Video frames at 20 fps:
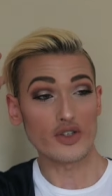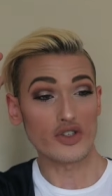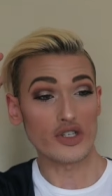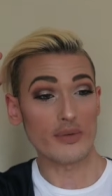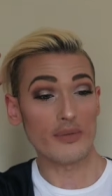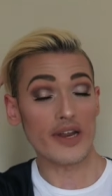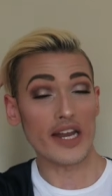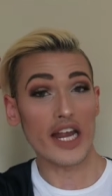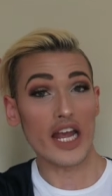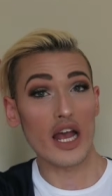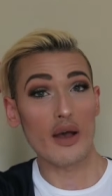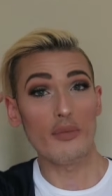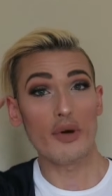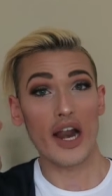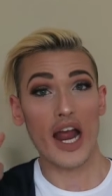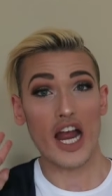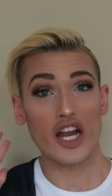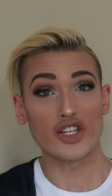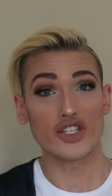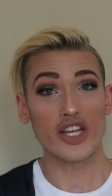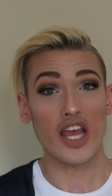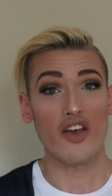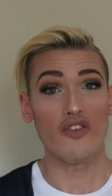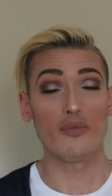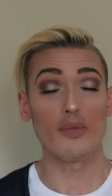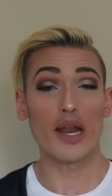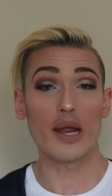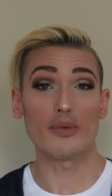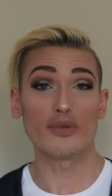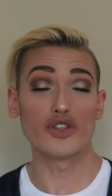social media, but I actually
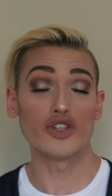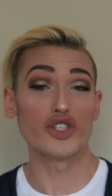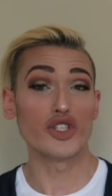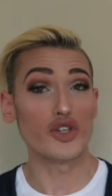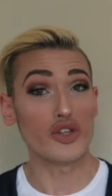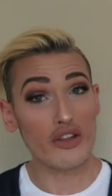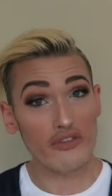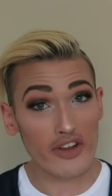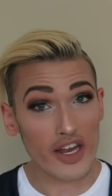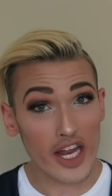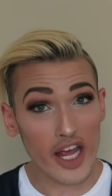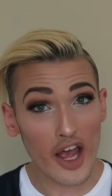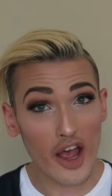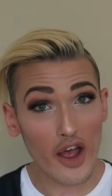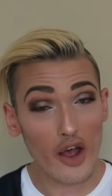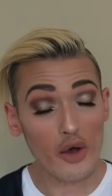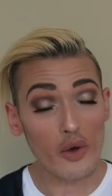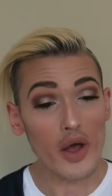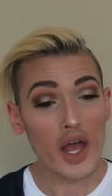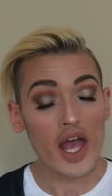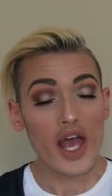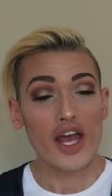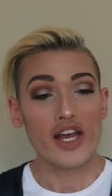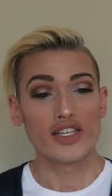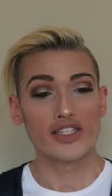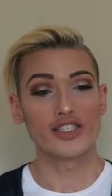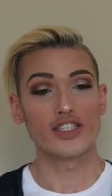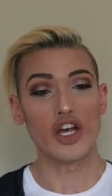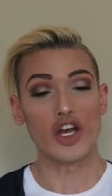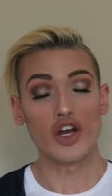haven't been able to do the video.
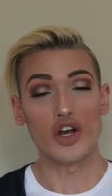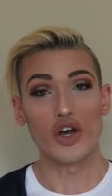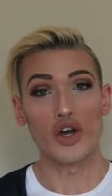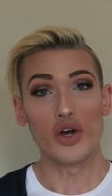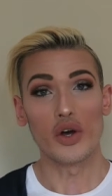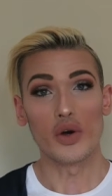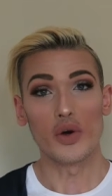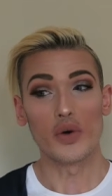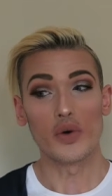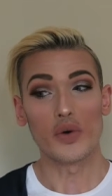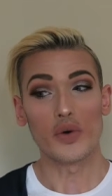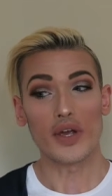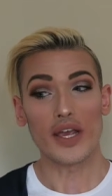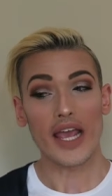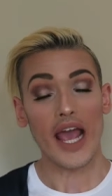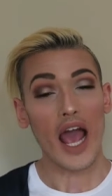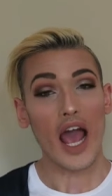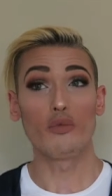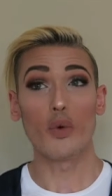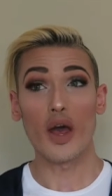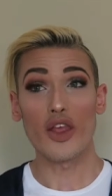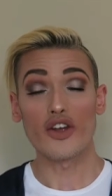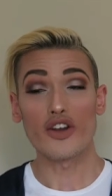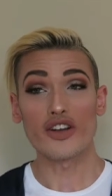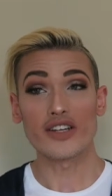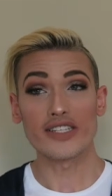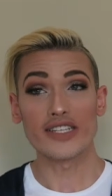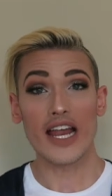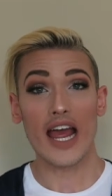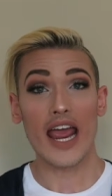So yeah,
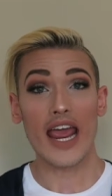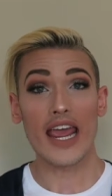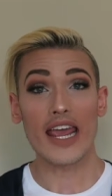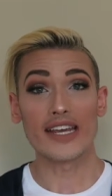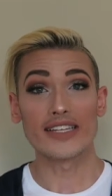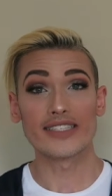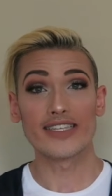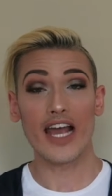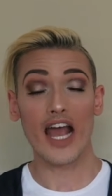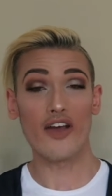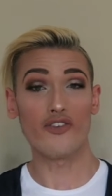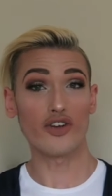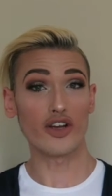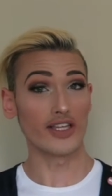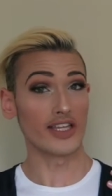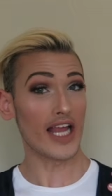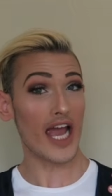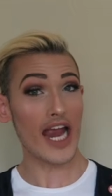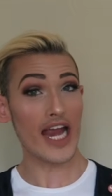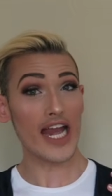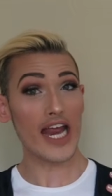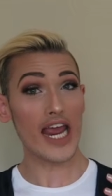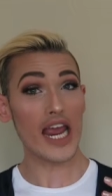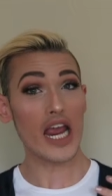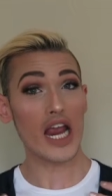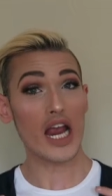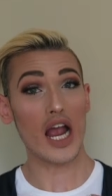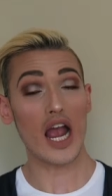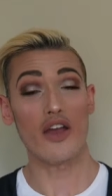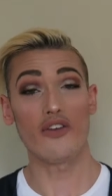weather is nice, I have good
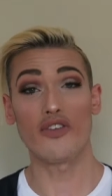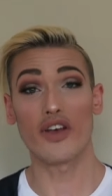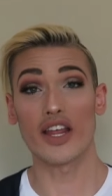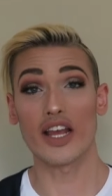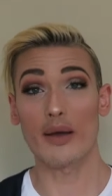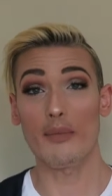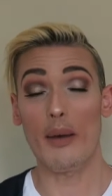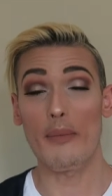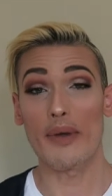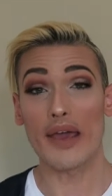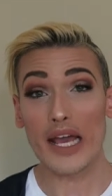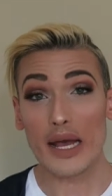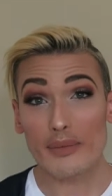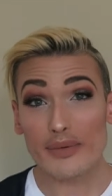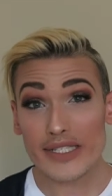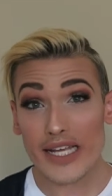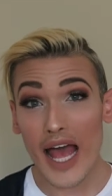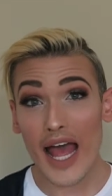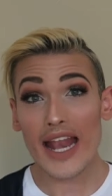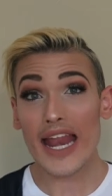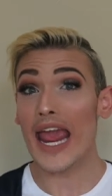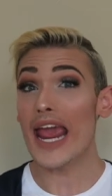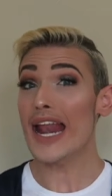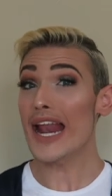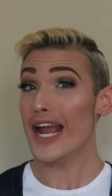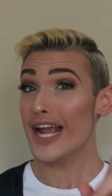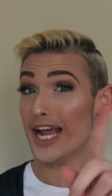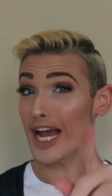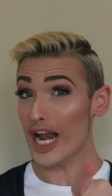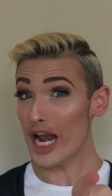lighting, I finally got my makeup done,
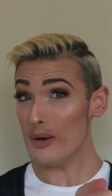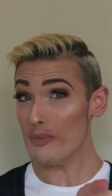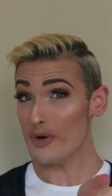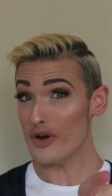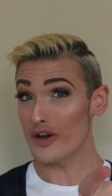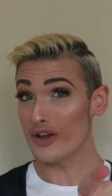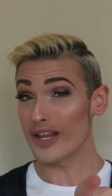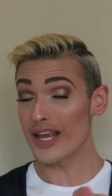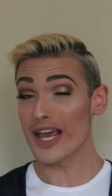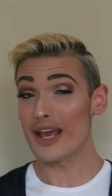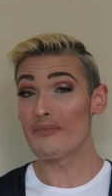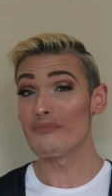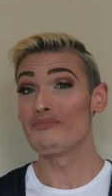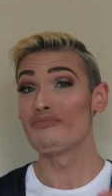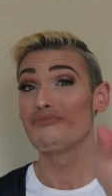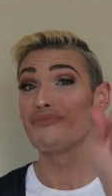and I got up early.